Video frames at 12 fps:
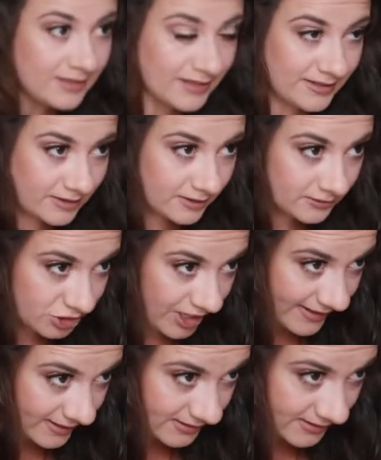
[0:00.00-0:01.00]
And then I'll
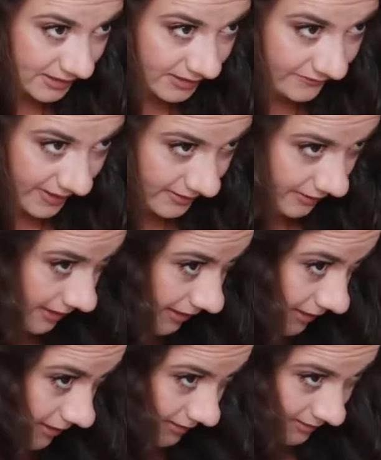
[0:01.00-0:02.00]
check and see if I
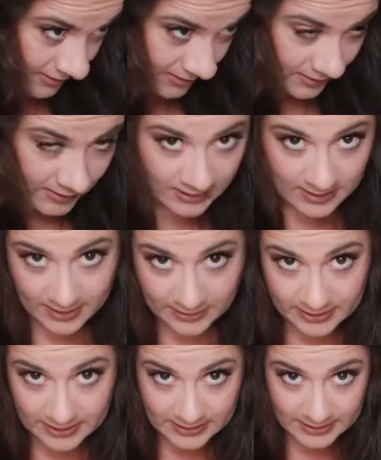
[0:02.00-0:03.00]
like how
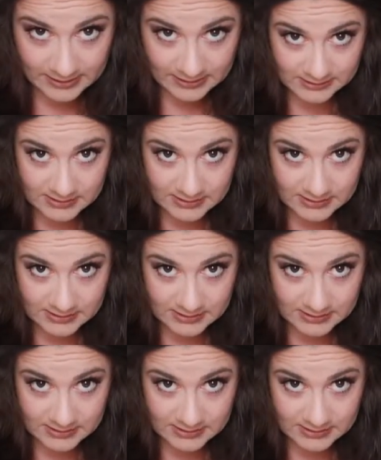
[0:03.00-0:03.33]
it is.